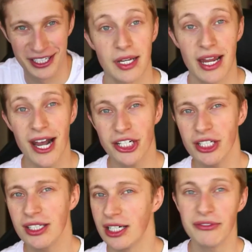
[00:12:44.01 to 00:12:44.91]
And I
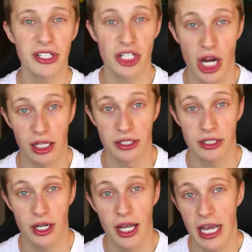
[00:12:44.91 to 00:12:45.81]
actually love this
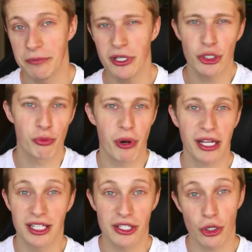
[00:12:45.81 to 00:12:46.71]
challenge. It makes you
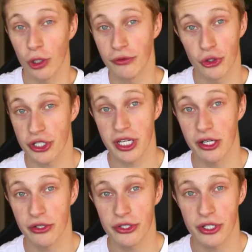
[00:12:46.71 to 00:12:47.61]
practice all of your
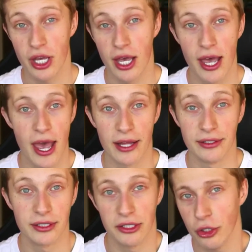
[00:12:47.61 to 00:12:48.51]
skills
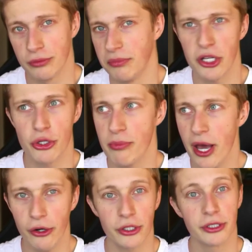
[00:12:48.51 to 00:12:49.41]
and, you know, makes you
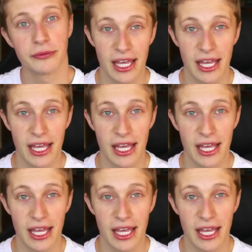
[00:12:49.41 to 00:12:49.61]
better.